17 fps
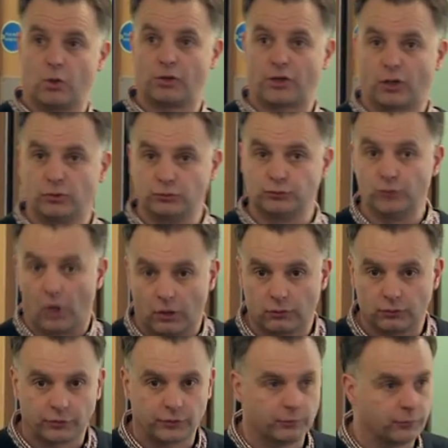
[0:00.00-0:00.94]
goes
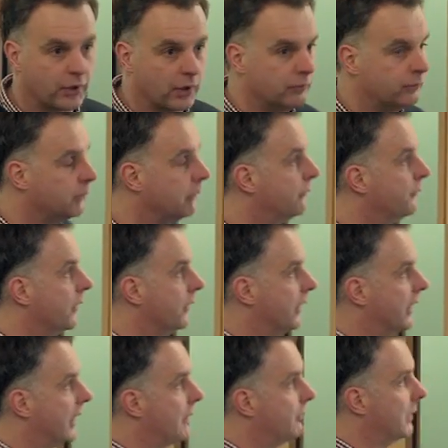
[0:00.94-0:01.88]
wrong sometimes with
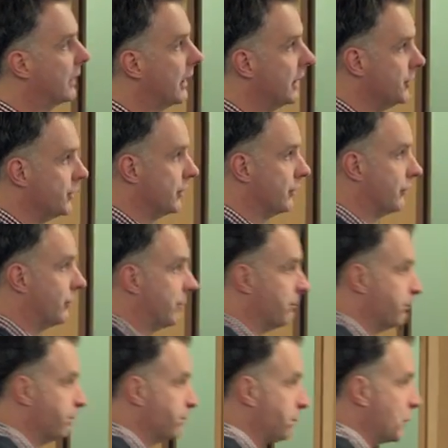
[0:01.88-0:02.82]
funding applications.
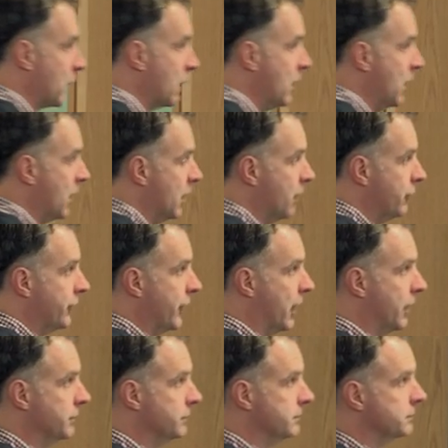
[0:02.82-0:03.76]

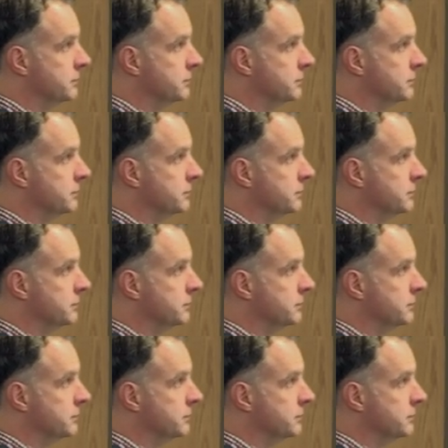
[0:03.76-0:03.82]
So